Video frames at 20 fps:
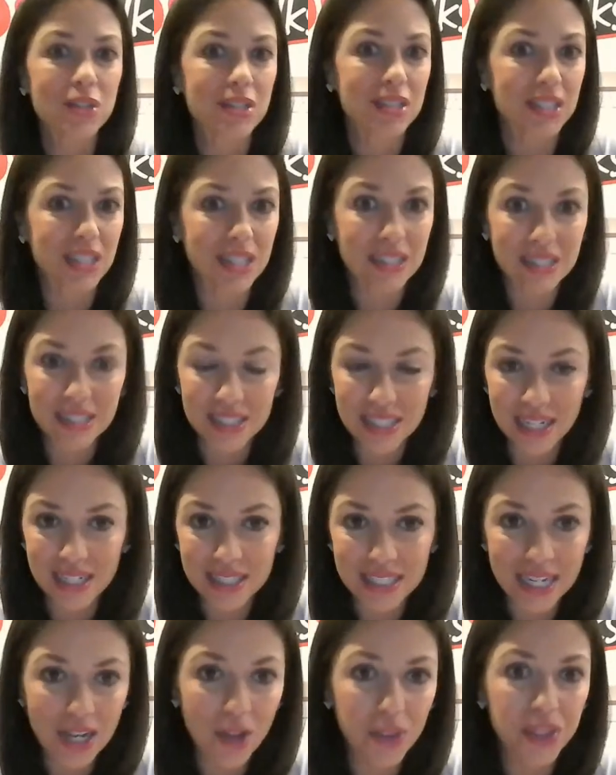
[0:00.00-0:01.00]
sure the skin
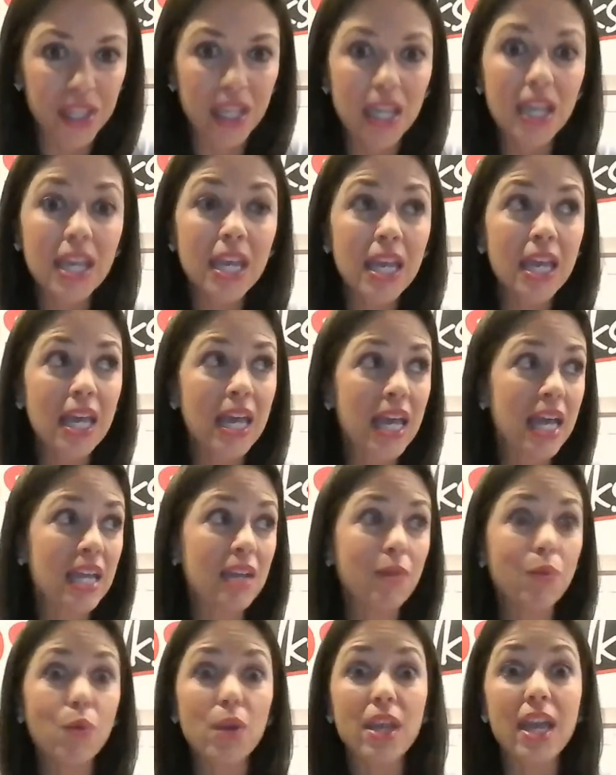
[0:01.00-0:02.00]
stays healthy,
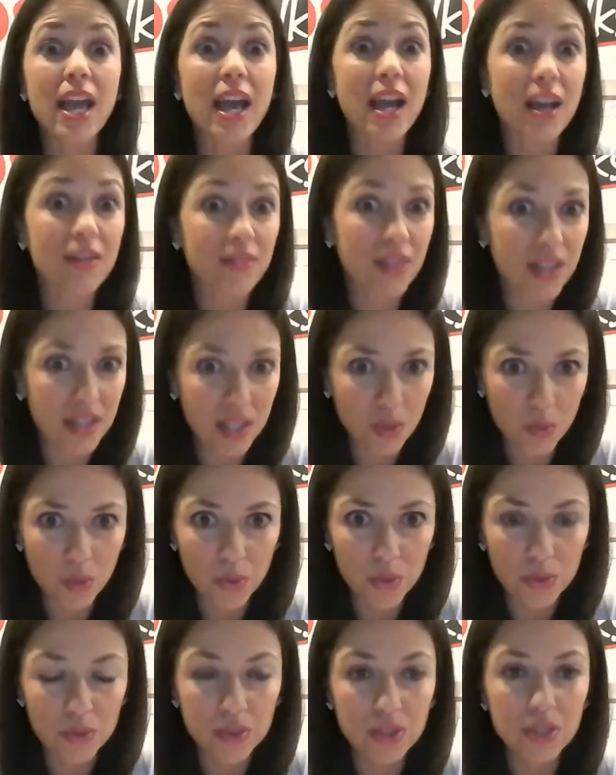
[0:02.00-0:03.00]
and if we have any
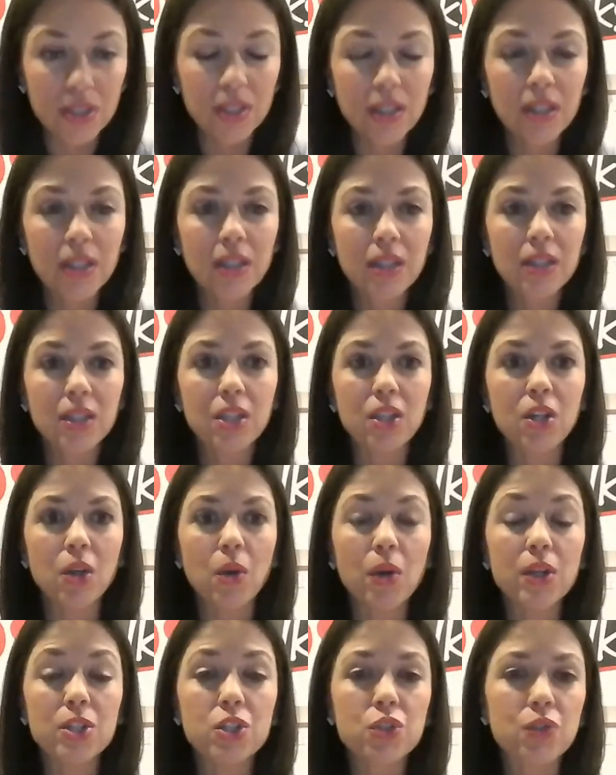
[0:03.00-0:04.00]
wounds, you
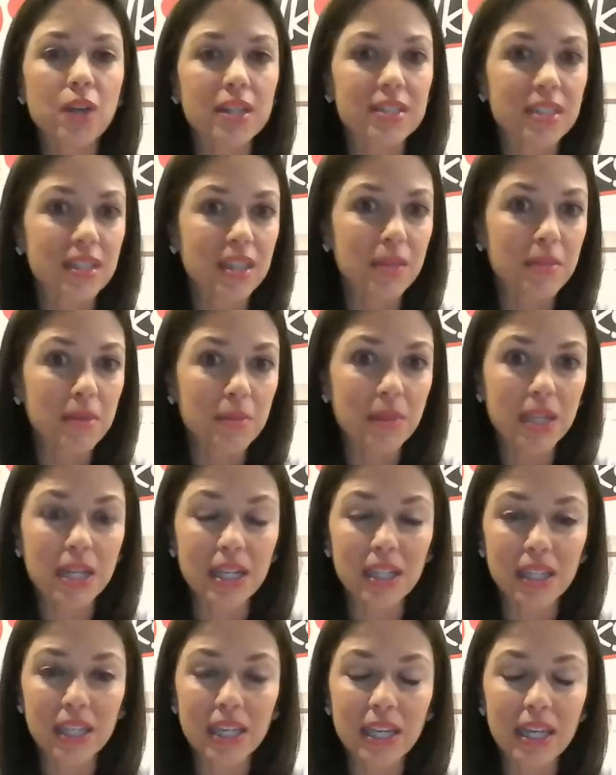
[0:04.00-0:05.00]
know, addressing them
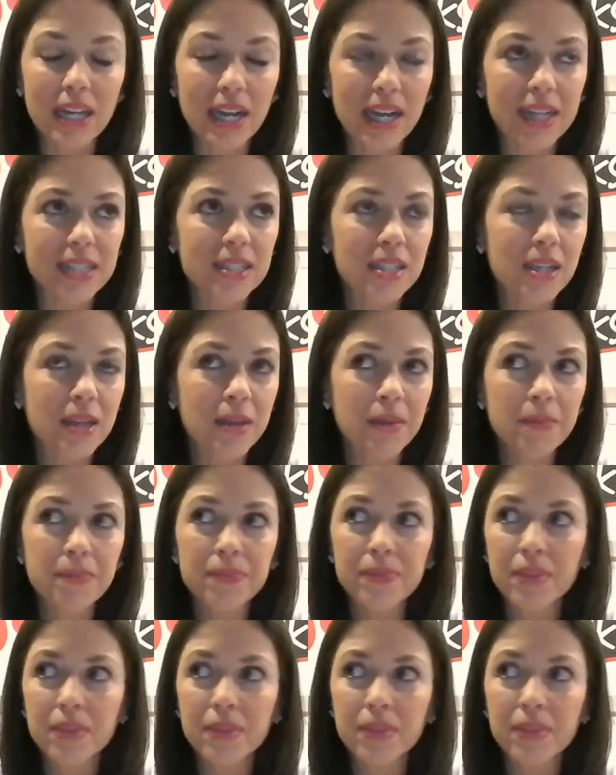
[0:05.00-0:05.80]
immediately. And guys,